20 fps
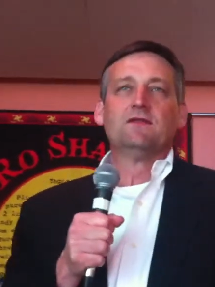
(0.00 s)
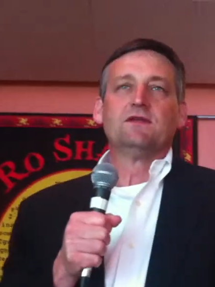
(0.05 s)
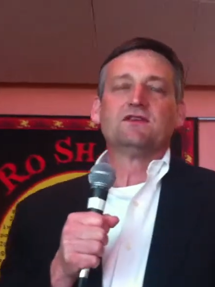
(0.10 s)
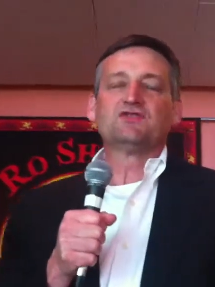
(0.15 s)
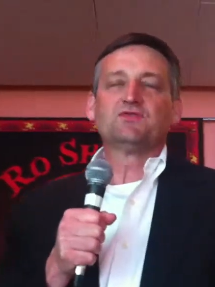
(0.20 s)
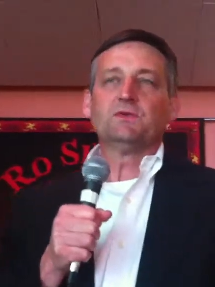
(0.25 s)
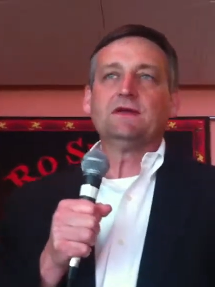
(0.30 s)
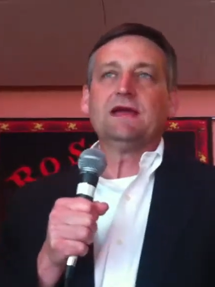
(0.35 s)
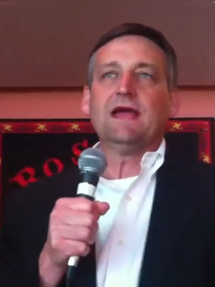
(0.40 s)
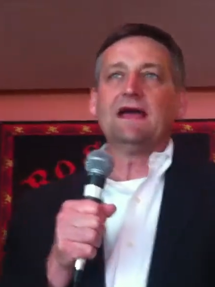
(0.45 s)

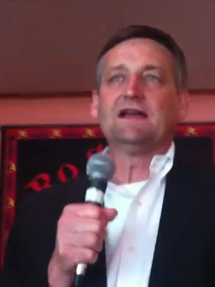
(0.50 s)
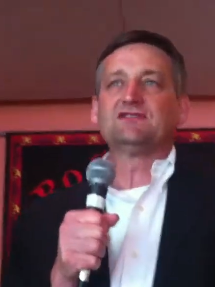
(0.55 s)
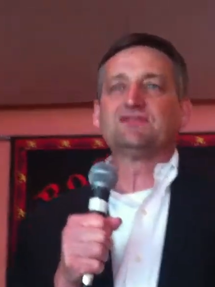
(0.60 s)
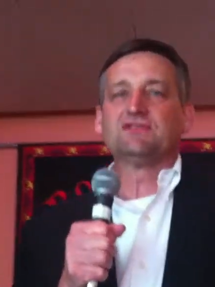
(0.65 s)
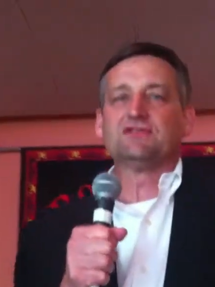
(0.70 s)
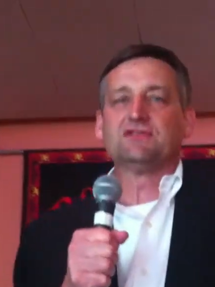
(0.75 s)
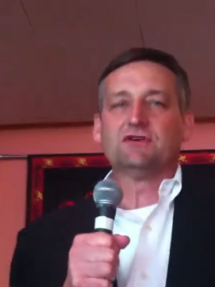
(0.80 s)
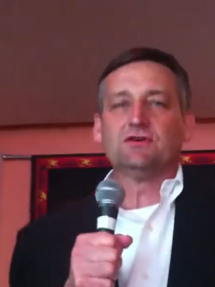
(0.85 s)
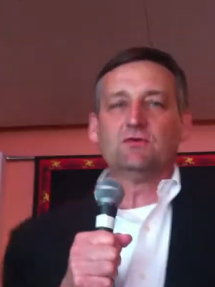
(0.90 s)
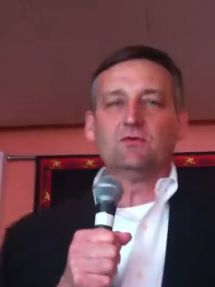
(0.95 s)
This really
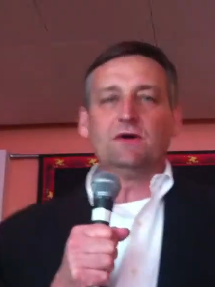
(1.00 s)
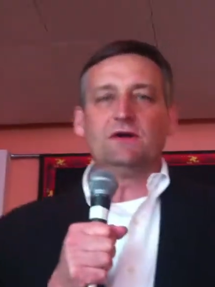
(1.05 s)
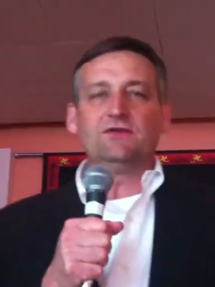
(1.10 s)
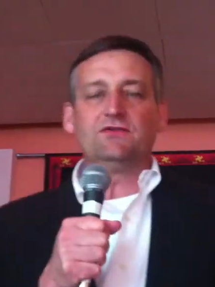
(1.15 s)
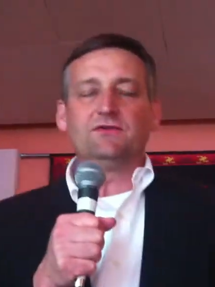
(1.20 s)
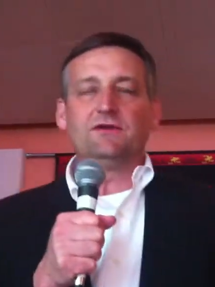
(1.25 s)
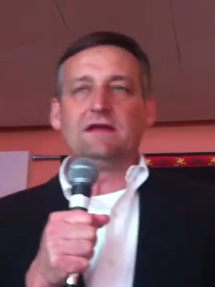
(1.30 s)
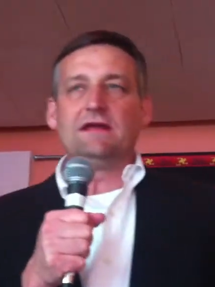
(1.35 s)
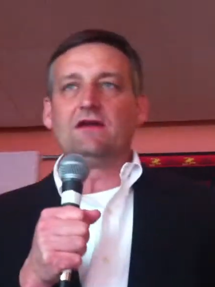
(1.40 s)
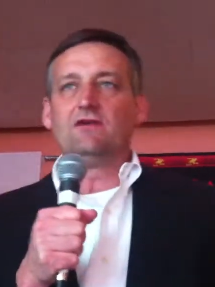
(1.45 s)
has to do
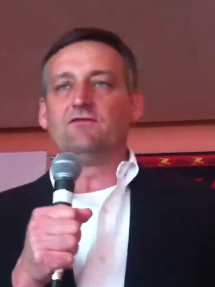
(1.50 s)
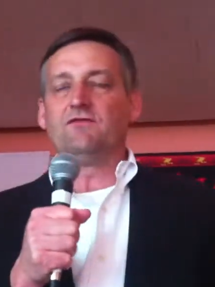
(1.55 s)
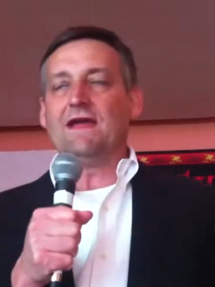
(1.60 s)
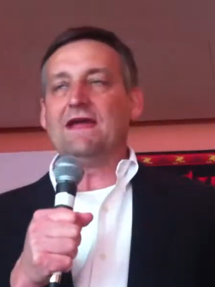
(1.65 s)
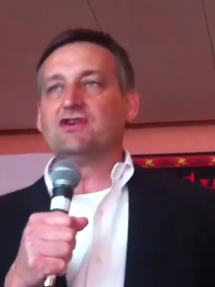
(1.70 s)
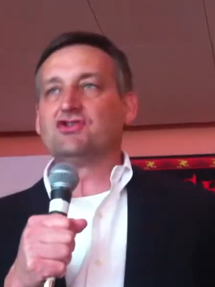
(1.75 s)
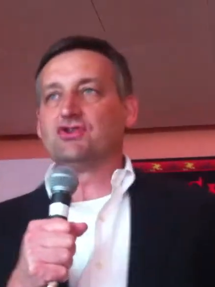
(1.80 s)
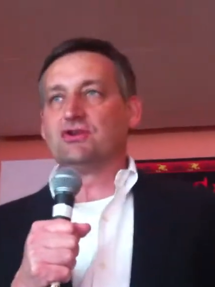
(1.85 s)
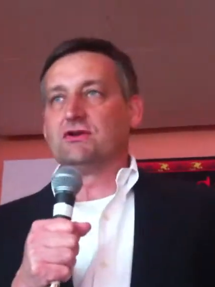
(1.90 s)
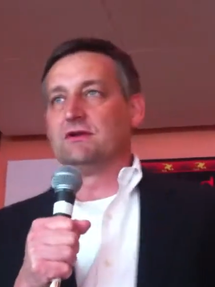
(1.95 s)
with
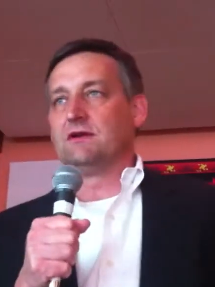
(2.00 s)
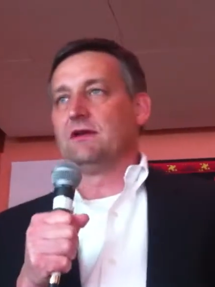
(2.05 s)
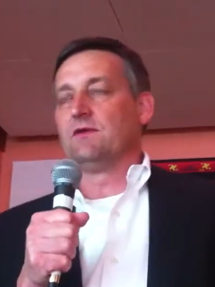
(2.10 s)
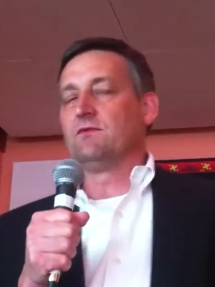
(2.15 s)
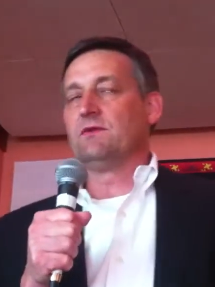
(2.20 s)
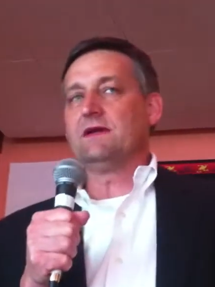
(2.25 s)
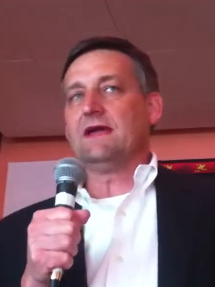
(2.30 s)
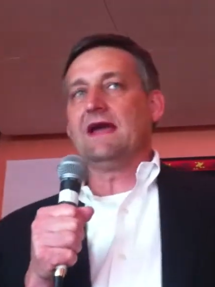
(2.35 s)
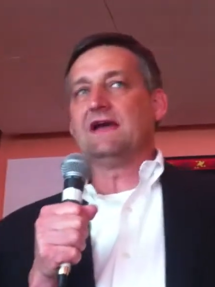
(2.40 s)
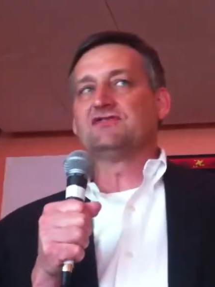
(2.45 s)
innovation.
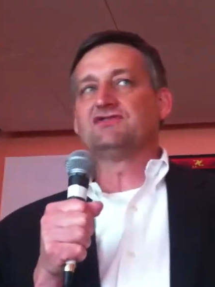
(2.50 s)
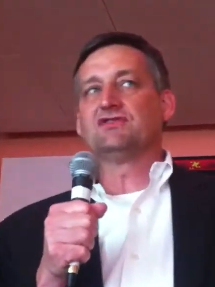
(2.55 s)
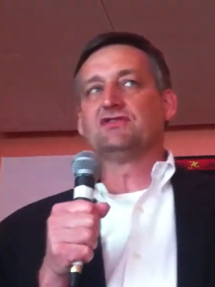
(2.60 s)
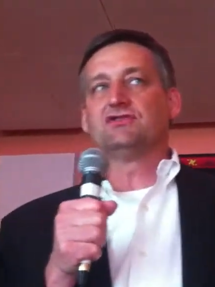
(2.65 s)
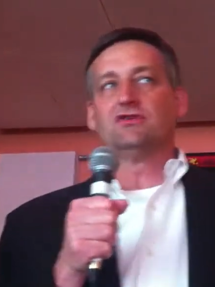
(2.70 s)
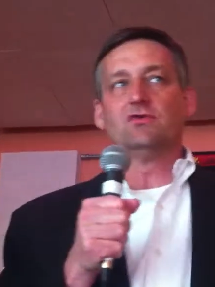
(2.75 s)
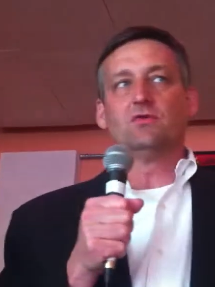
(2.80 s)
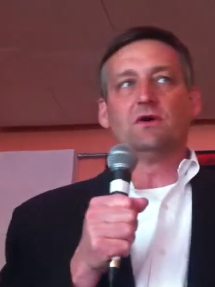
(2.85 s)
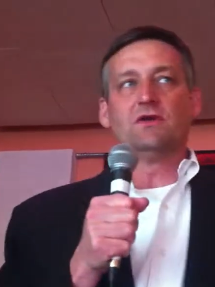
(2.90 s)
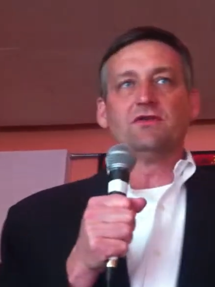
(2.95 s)
It really has
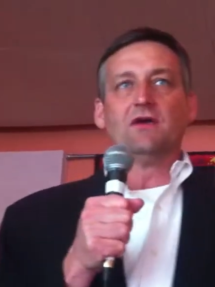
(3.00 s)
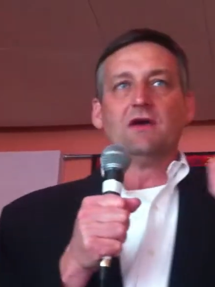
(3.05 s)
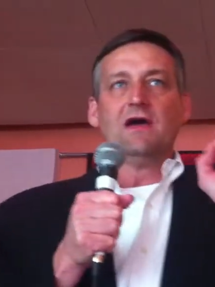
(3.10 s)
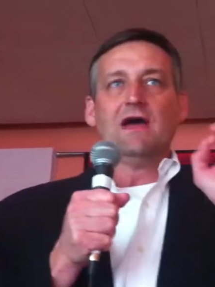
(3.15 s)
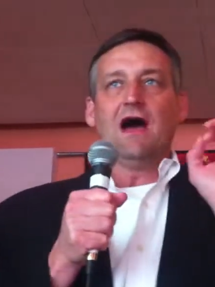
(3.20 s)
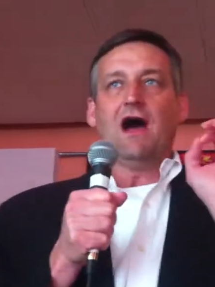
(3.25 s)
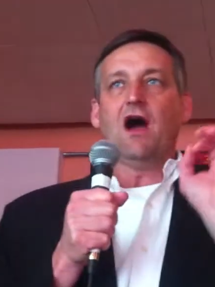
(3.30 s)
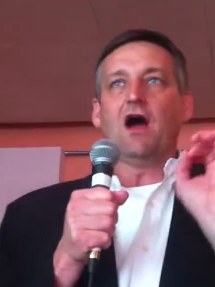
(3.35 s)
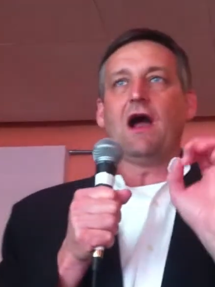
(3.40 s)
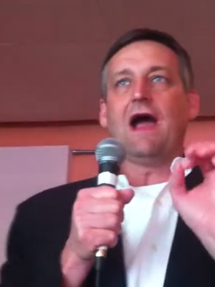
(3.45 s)
to do with
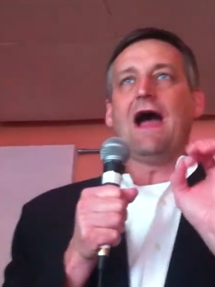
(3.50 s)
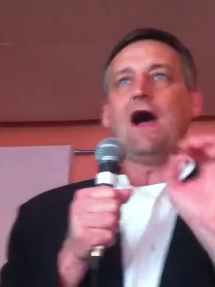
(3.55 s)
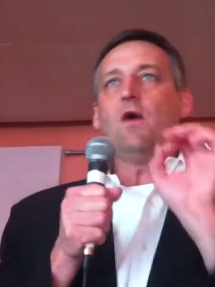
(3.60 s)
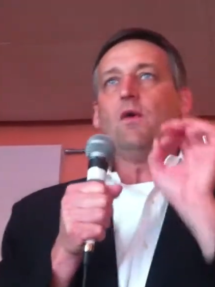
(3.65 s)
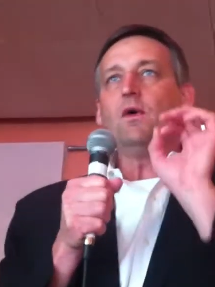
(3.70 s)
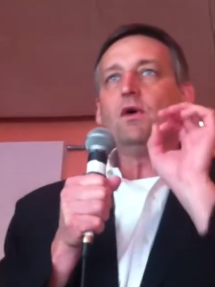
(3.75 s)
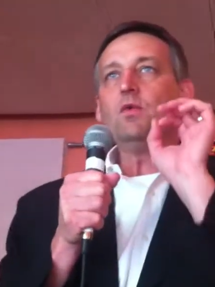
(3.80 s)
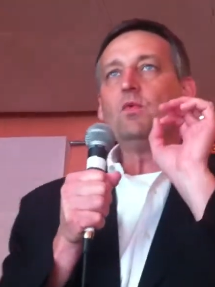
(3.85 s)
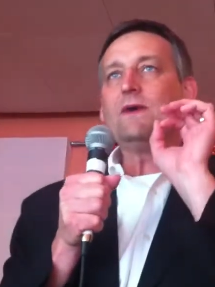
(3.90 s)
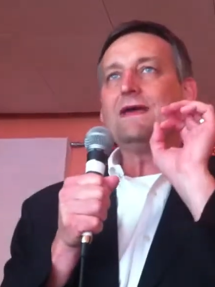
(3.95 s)

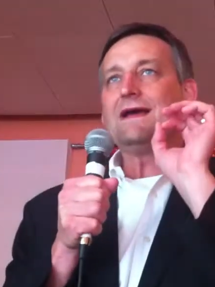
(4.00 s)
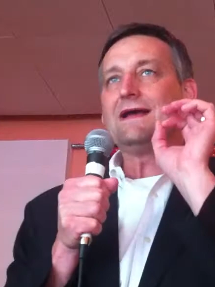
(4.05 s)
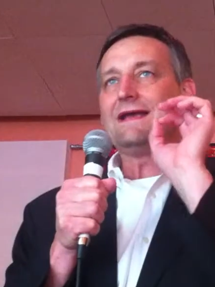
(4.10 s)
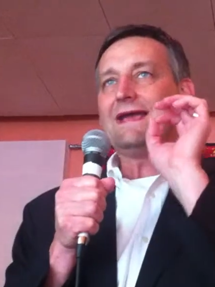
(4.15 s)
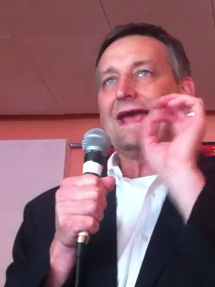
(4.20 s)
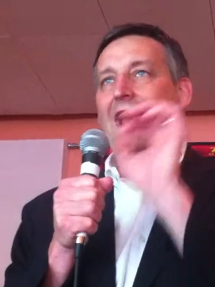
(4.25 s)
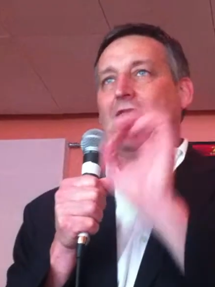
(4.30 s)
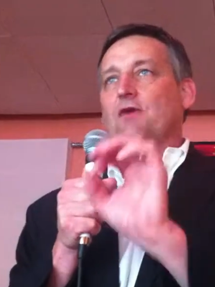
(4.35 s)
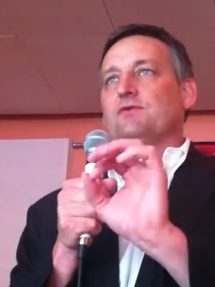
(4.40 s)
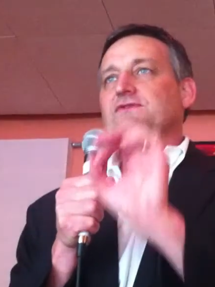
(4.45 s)
how are we
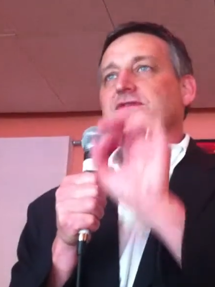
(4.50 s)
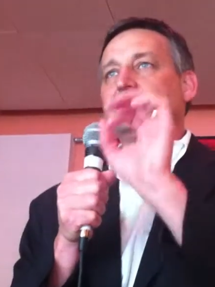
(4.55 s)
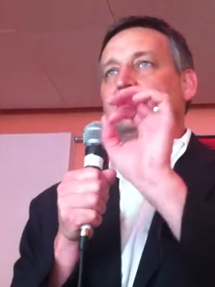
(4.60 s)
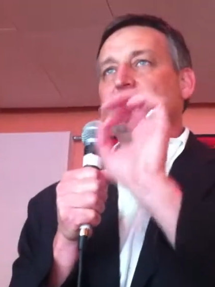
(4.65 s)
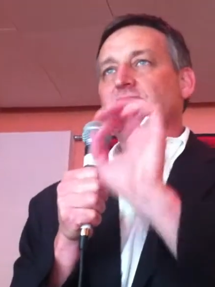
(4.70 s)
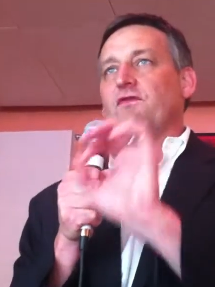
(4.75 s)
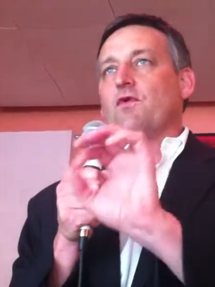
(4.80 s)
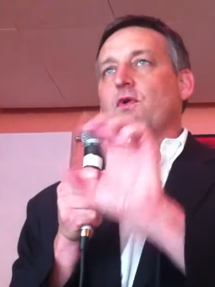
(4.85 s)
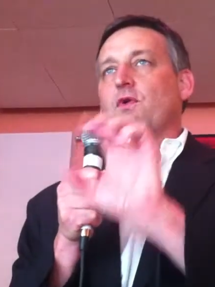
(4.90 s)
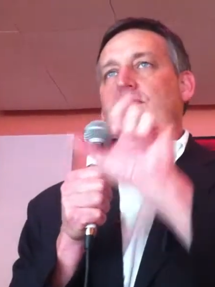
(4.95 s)
accounting
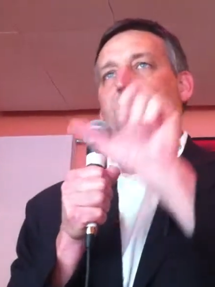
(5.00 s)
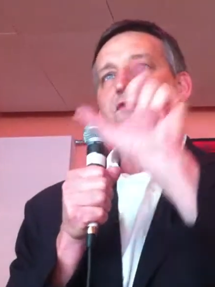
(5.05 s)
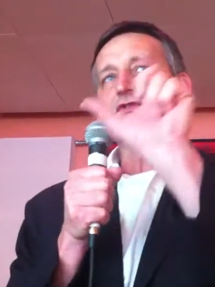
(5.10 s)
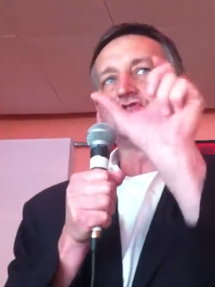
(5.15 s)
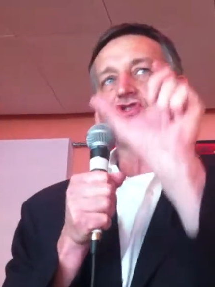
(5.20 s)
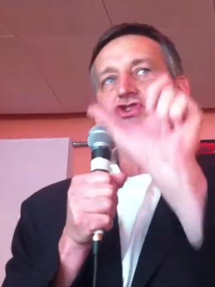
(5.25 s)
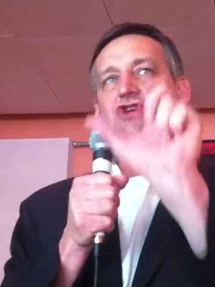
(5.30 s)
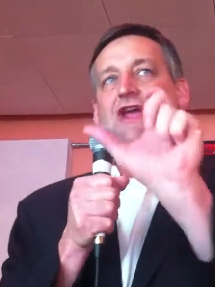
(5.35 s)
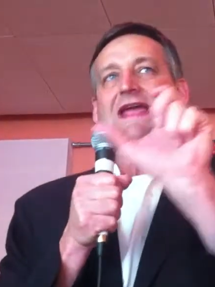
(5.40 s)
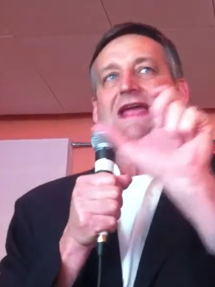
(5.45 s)
for
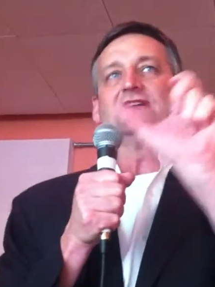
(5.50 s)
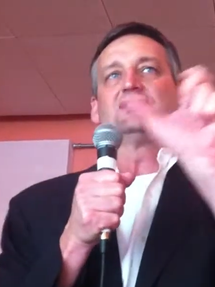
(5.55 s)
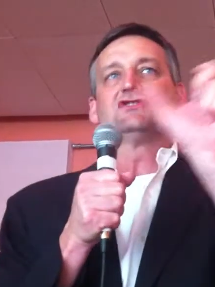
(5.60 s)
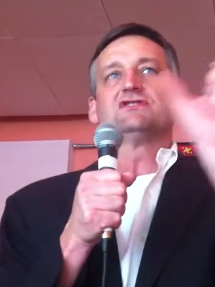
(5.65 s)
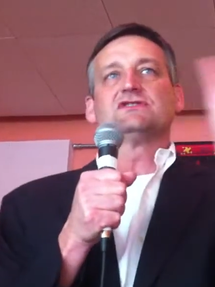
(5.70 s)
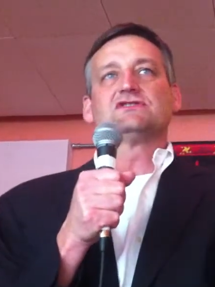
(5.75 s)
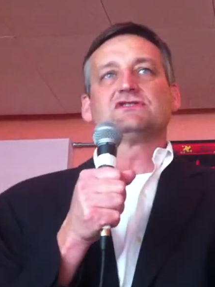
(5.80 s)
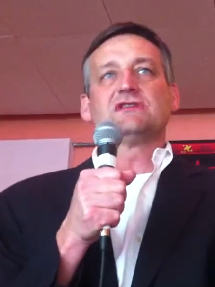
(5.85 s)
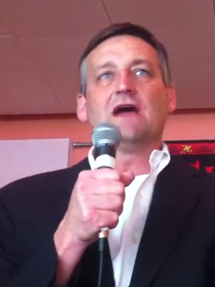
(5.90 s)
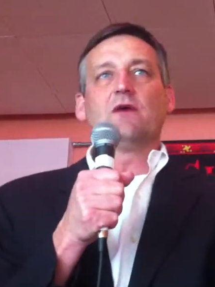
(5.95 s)
the
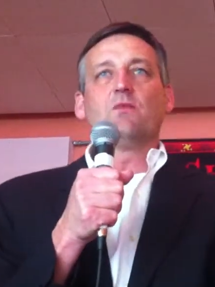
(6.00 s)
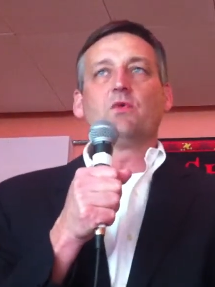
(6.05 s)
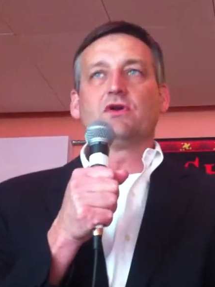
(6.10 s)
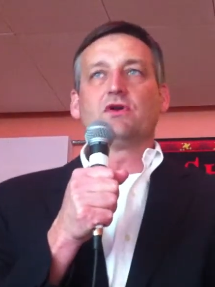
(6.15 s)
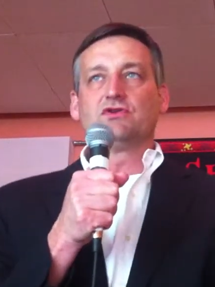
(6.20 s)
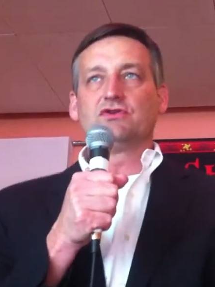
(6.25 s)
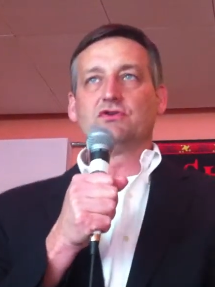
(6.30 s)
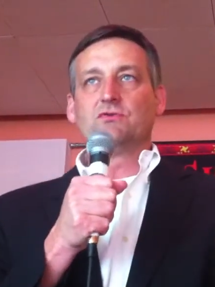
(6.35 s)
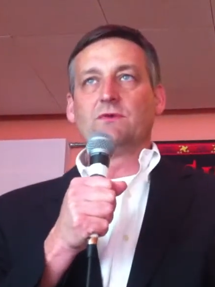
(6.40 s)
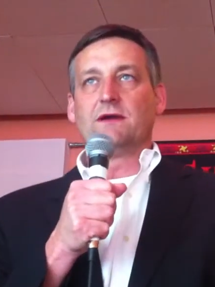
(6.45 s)
changes that
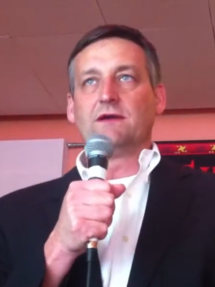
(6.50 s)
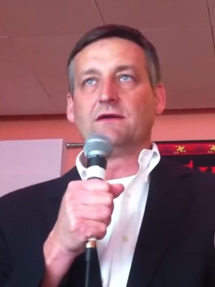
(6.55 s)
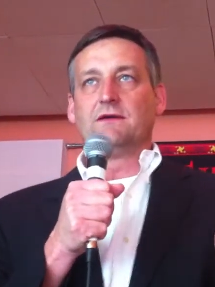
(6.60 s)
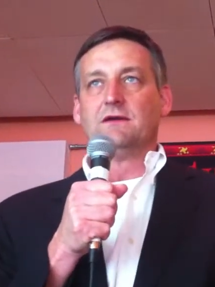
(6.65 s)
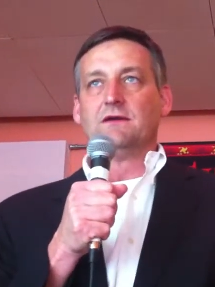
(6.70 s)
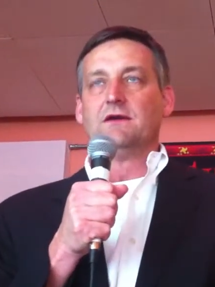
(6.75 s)
we're doing?